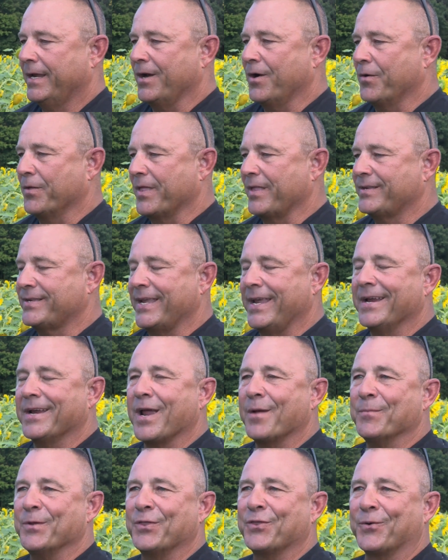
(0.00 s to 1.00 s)
you know, they say it
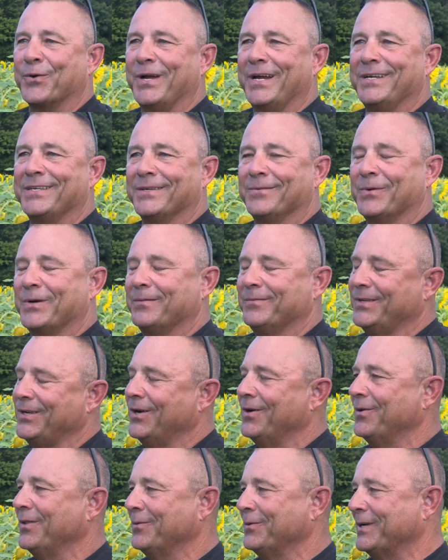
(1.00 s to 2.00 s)
come in threes, and we, you
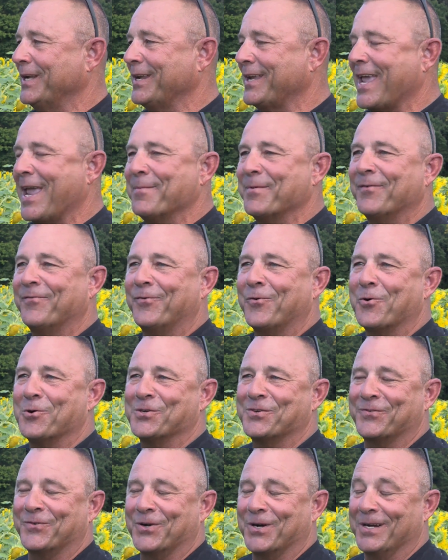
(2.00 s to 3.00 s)
know, it came in
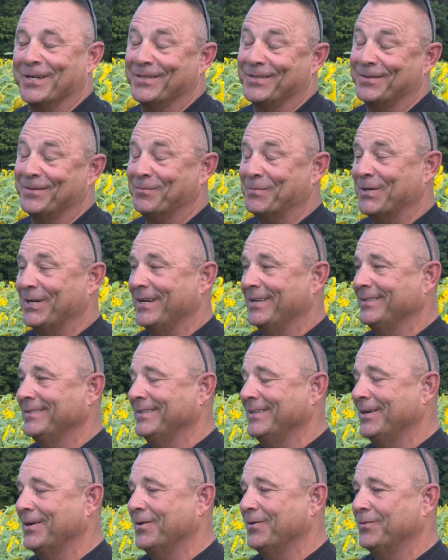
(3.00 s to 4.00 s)
fours for us. But
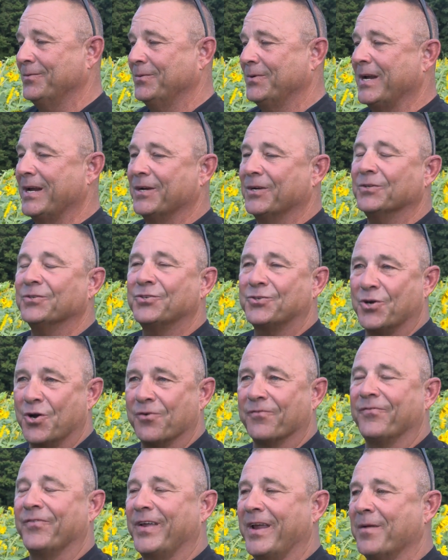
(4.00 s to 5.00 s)
you know, we've got a good,
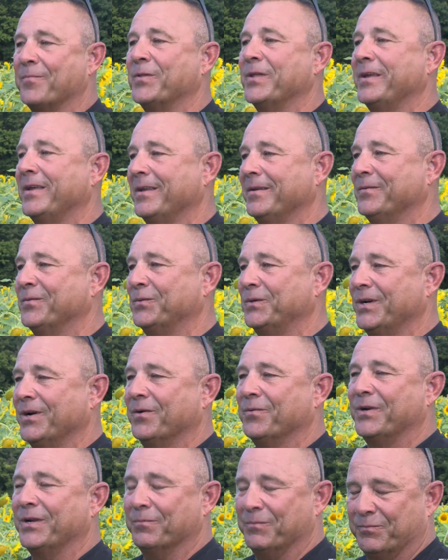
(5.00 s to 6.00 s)
strong family, and you
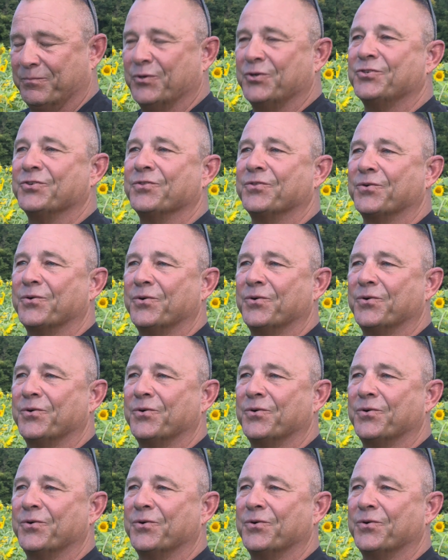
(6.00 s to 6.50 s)
know, get pushing